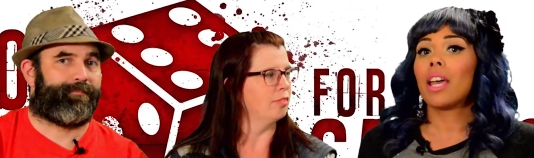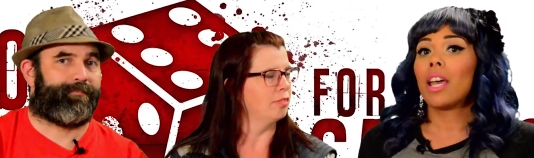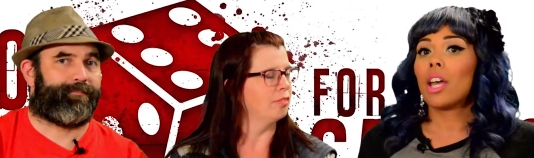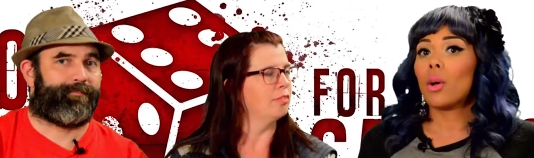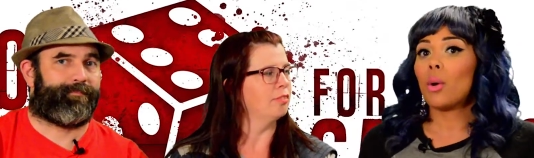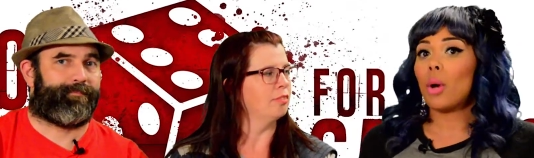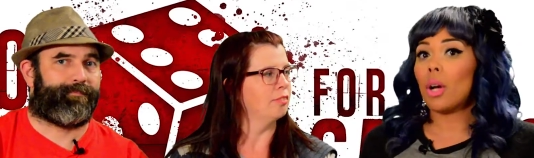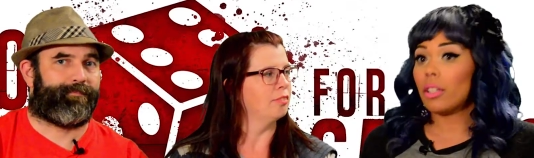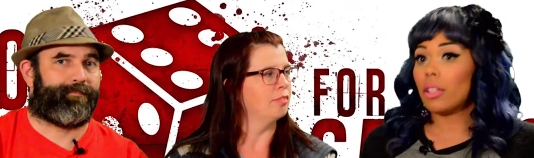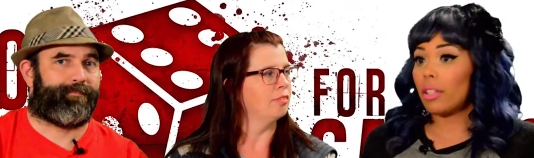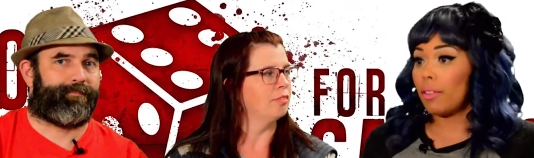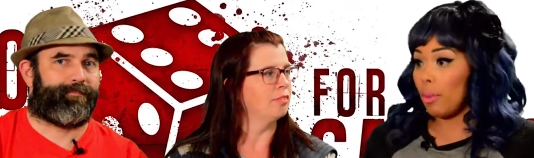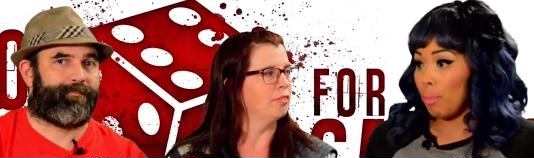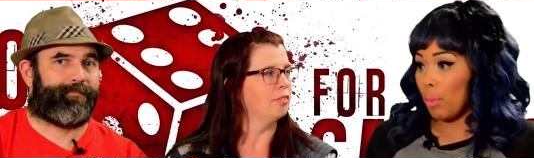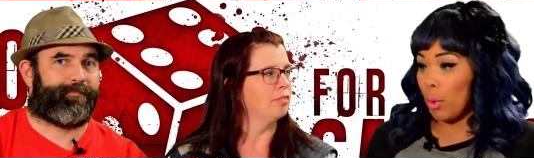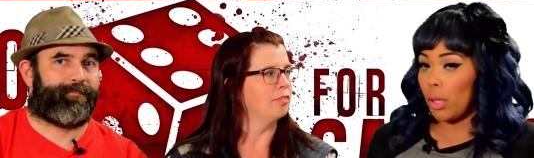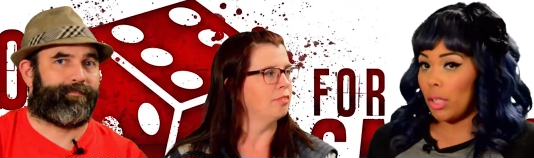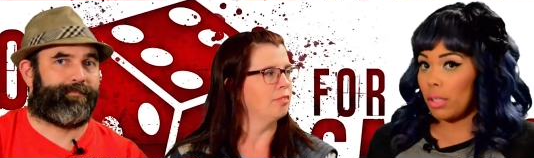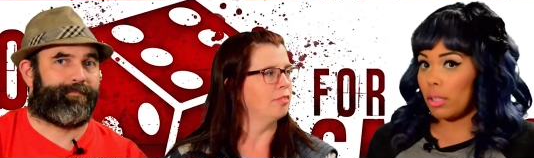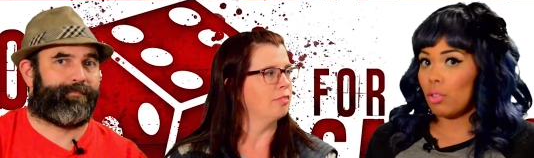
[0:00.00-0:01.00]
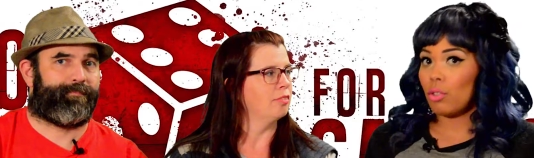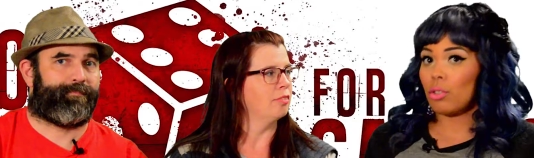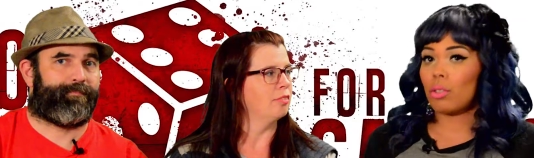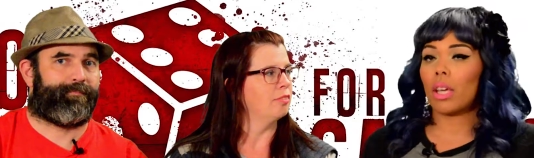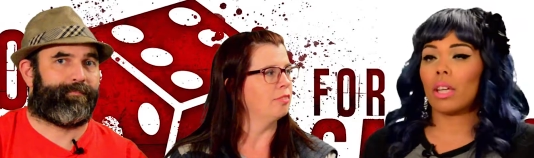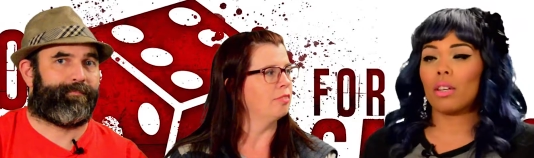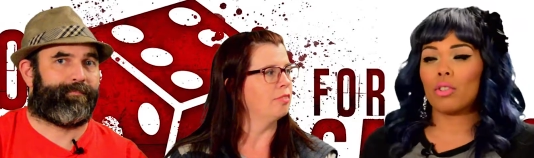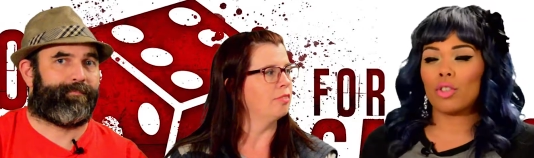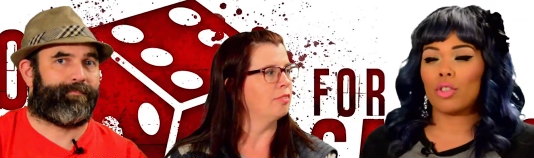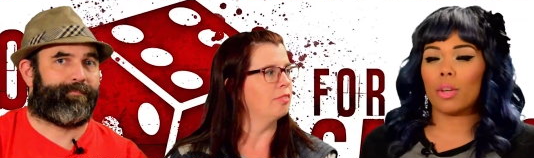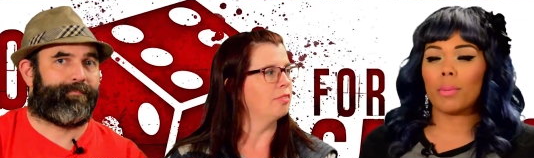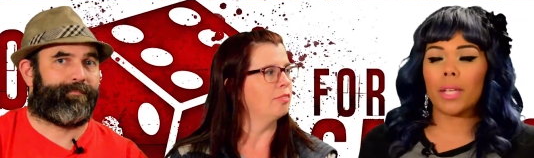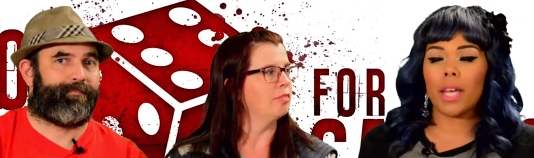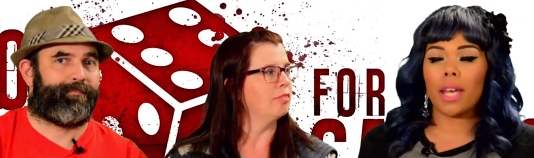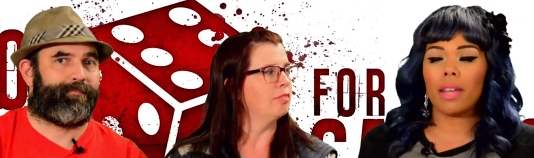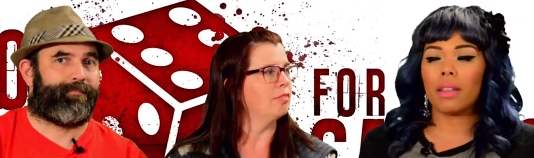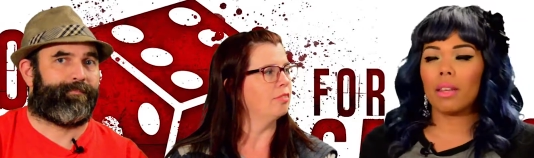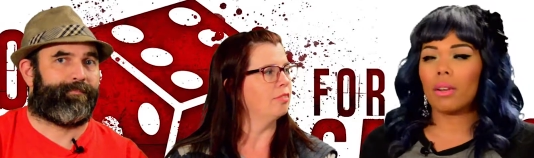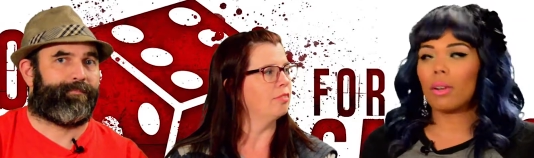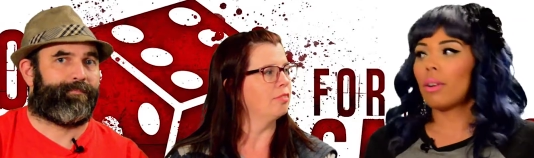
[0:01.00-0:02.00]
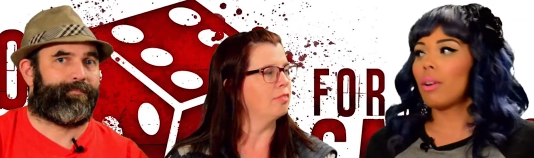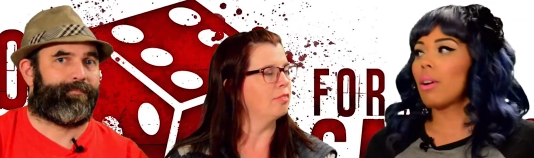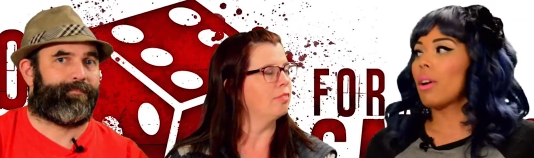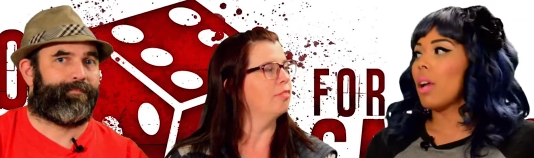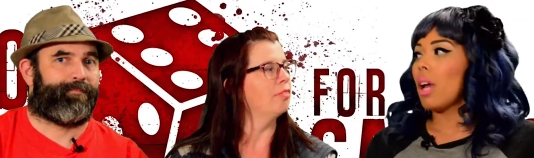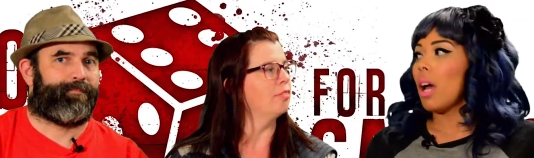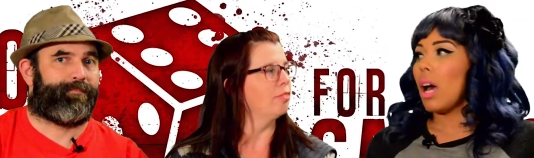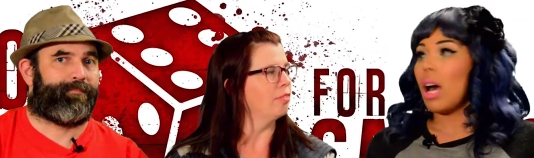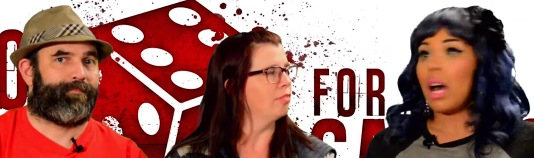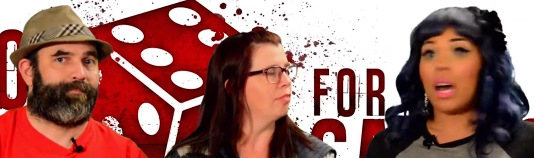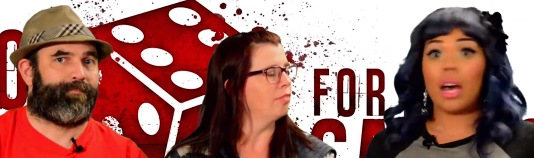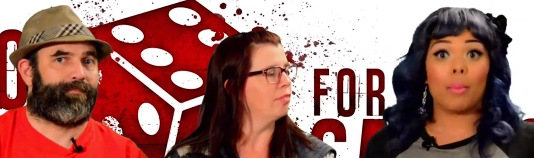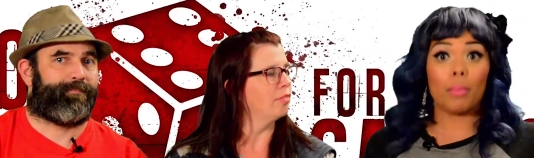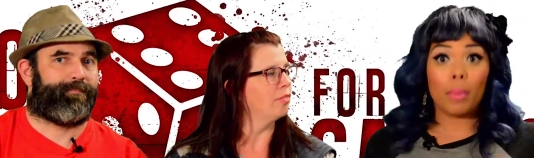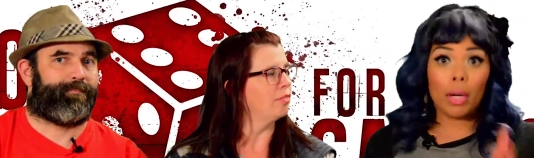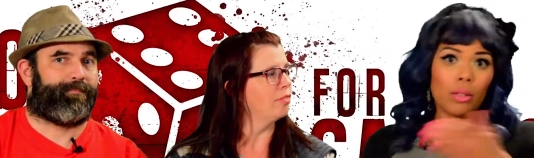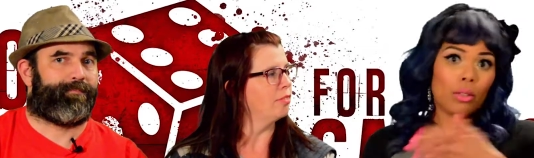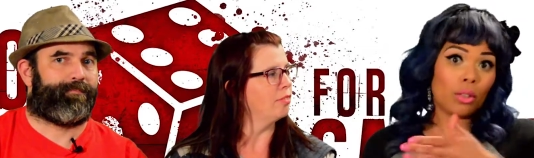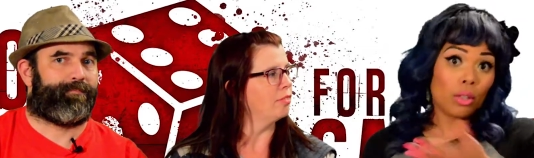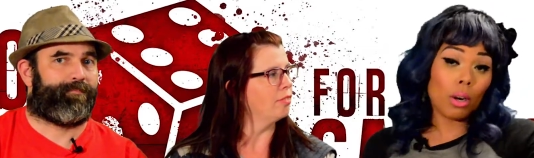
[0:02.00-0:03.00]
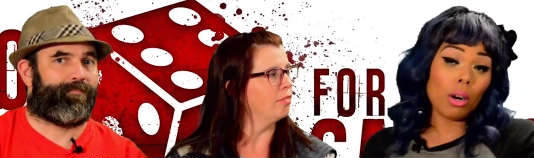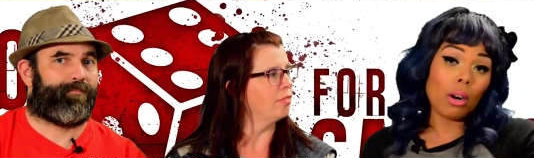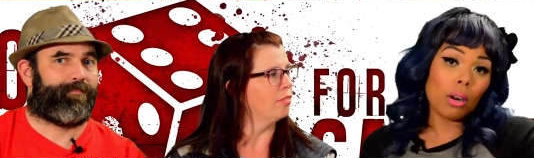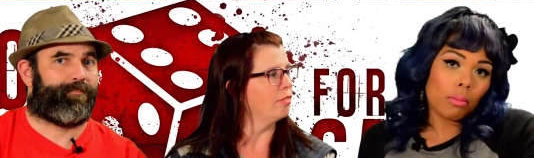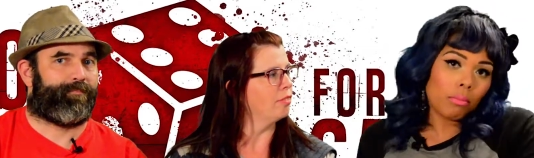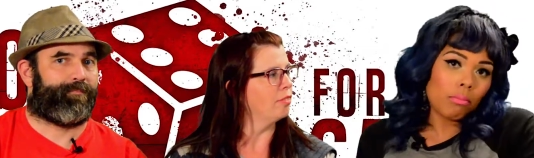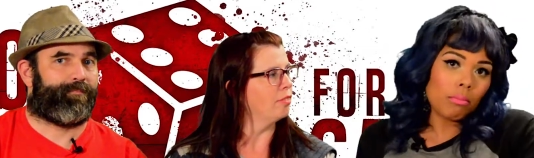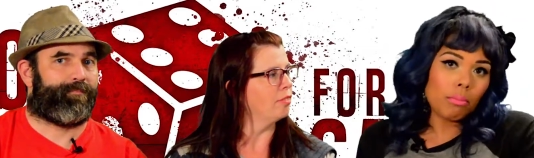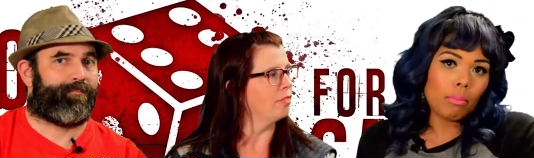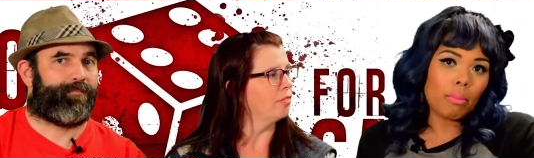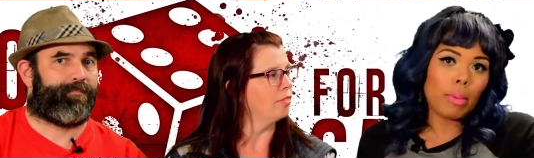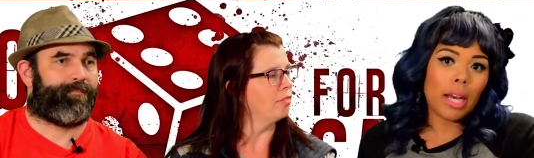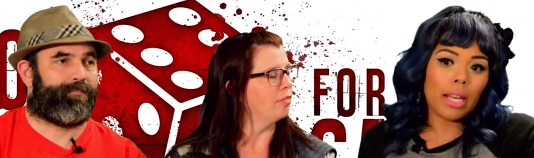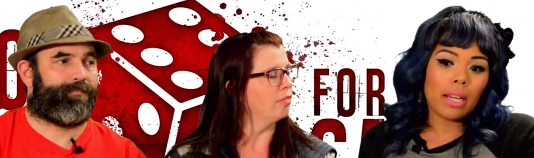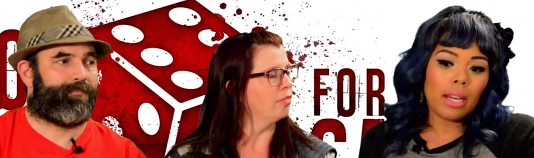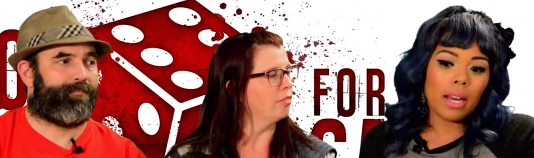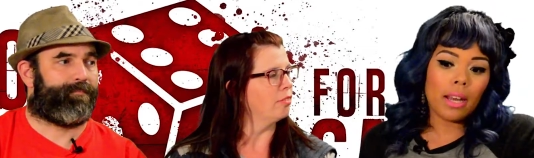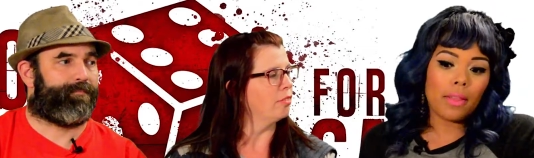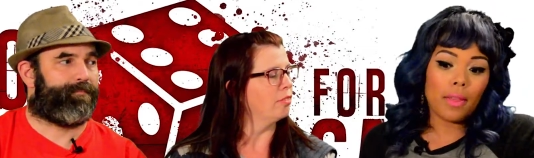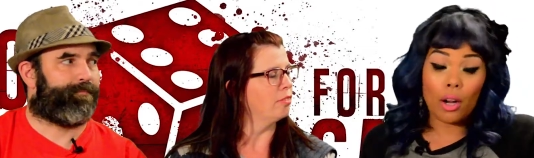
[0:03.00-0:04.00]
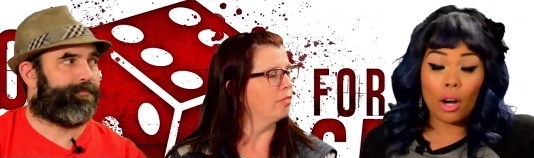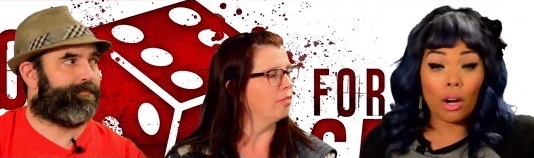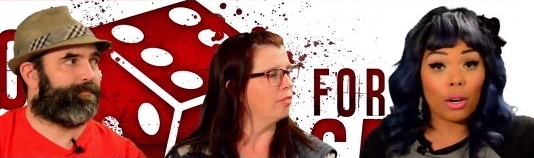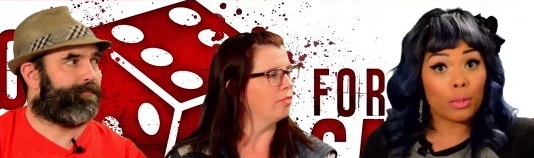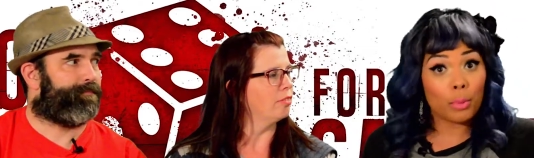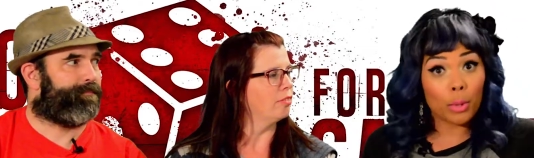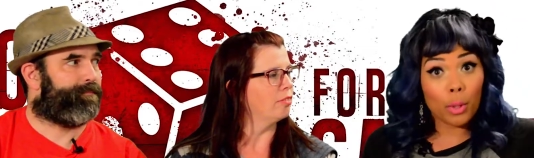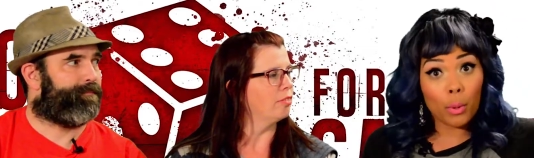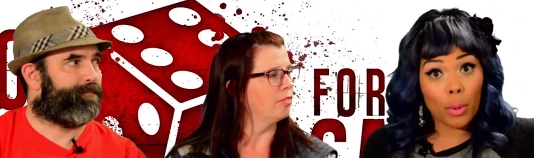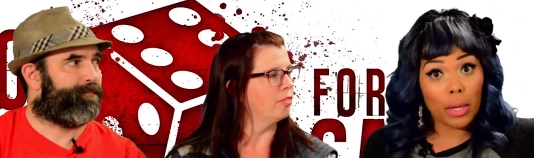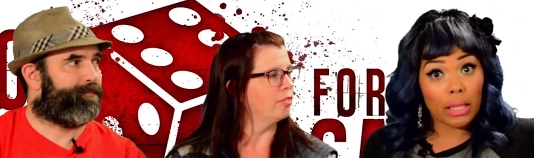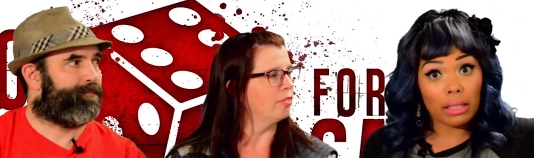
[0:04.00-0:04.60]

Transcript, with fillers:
Speaker 1: Quality components, I just kind of jumped ahead there. Um, I'll start, but uh, the cards were quite